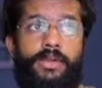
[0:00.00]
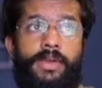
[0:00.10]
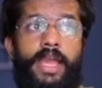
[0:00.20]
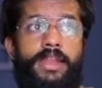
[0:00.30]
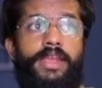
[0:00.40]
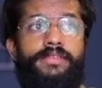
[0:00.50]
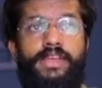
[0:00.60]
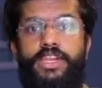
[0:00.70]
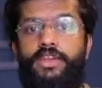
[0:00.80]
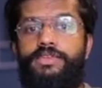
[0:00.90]
carrying
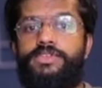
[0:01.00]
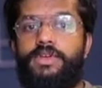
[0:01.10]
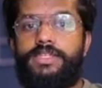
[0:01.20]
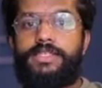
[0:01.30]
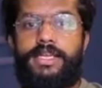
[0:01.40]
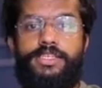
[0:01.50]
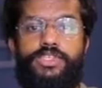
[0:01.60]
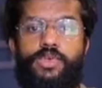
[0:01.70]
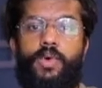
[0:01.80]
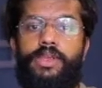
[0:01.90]
the individual, that
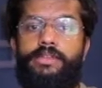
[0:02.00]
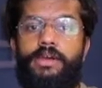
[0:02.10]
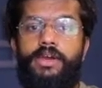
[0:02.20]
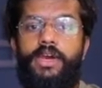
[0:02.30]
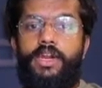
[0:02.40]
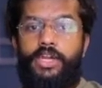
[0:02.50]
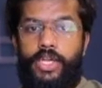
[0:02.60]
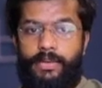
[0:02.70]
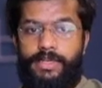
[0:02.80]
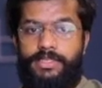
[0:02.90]
is showing the
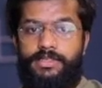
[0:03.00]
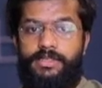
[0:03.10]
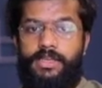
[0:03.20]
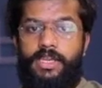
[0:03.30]
twins.